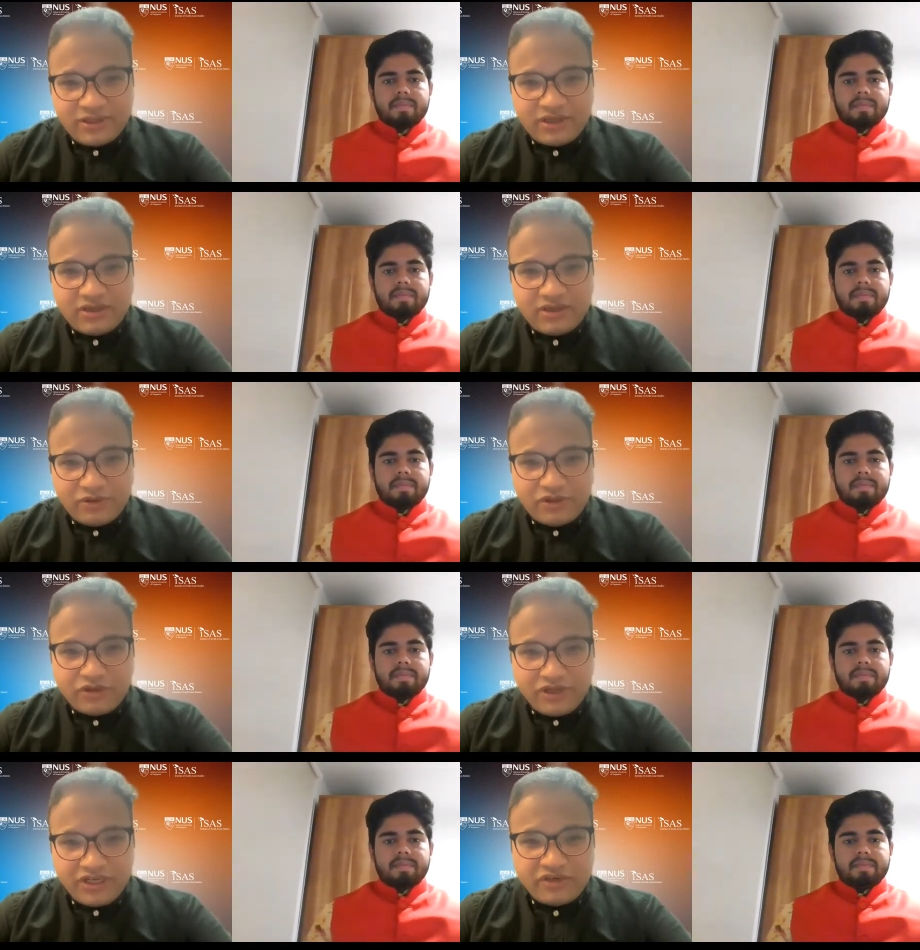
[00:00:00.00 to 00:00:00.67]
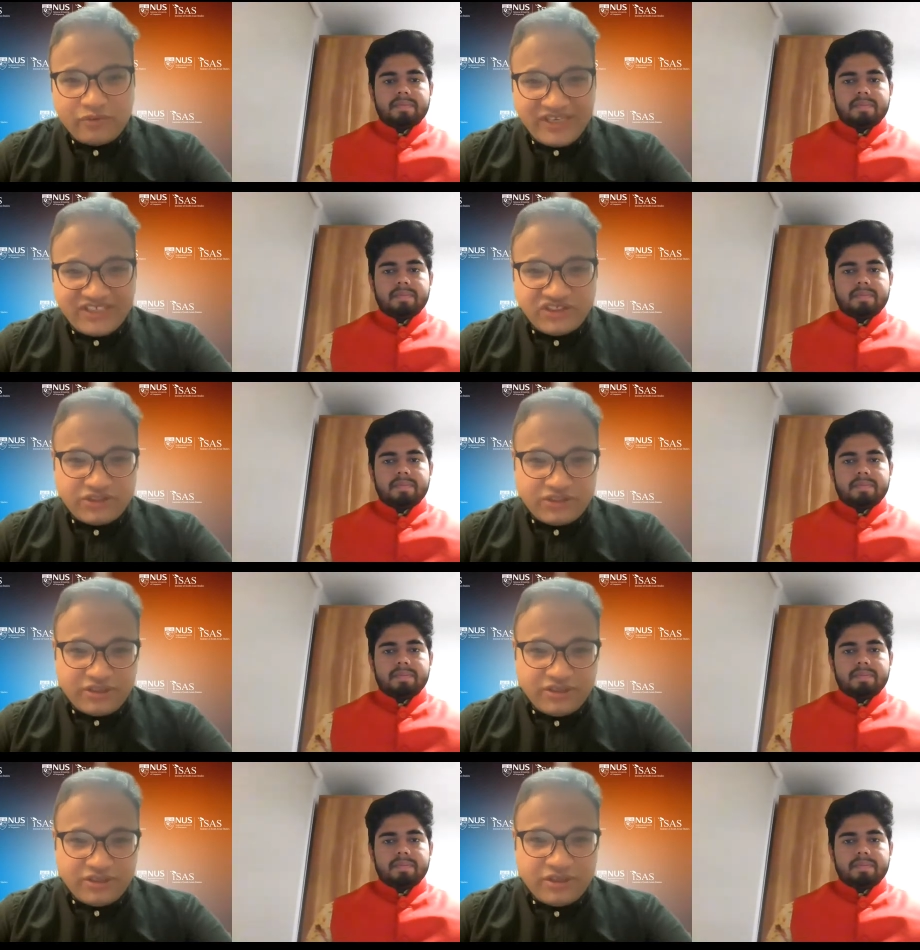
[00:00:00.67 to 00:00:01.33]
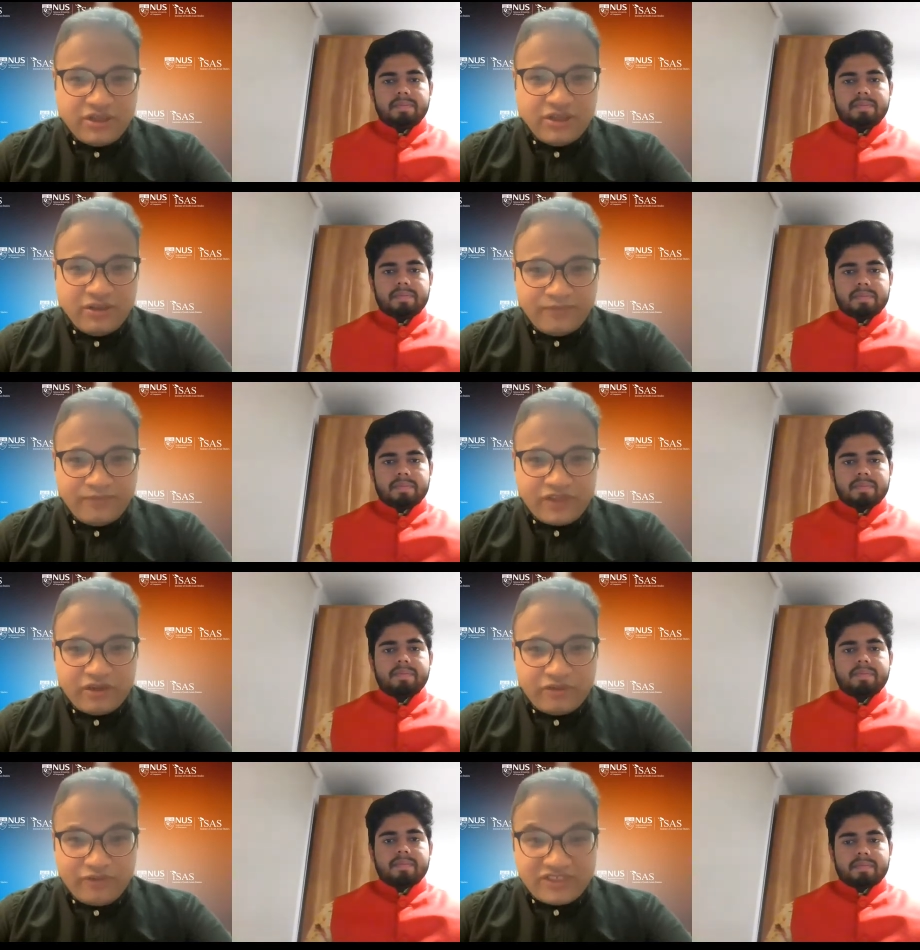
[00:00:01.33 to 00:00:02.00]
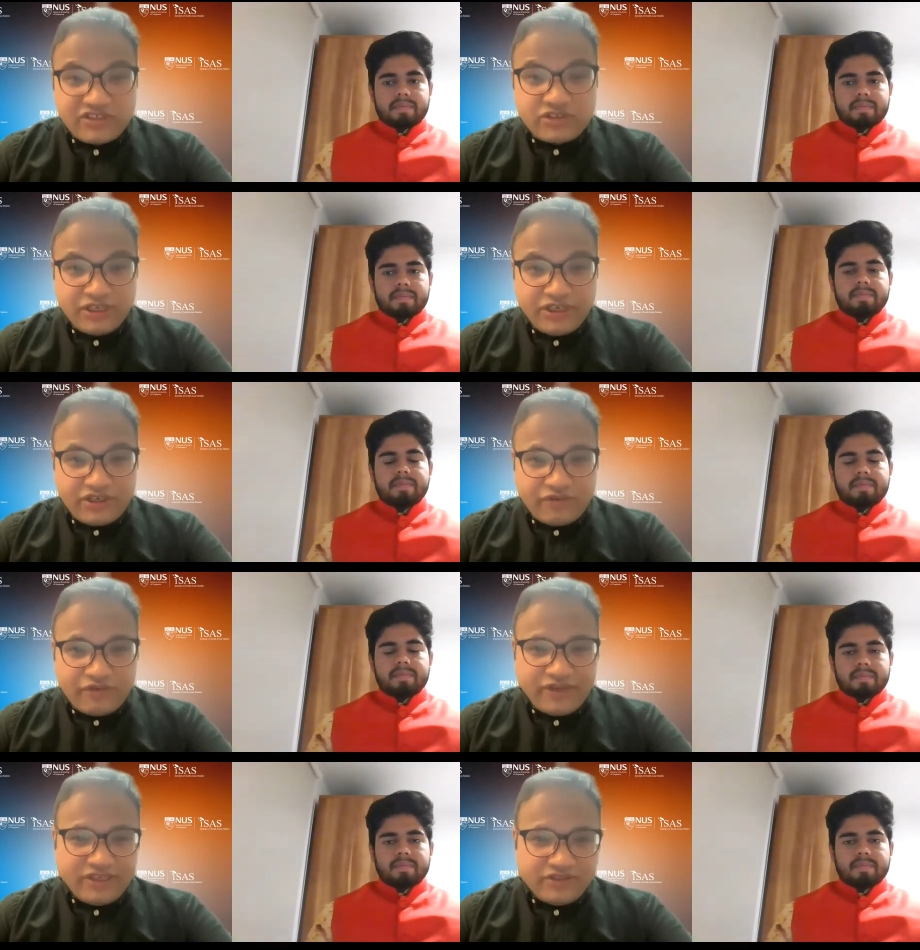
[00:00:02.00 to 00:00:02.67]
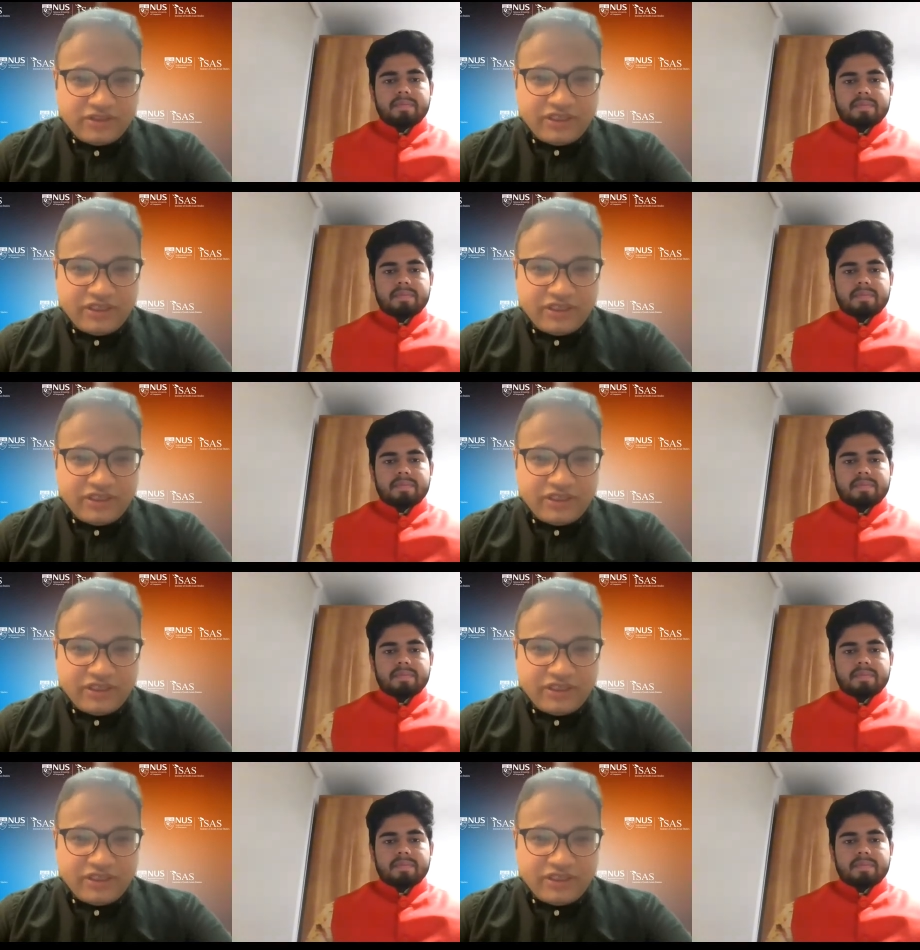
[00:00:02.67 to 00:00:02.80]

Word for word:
Speaker 1: uh, you know, intervention Uh, Western interven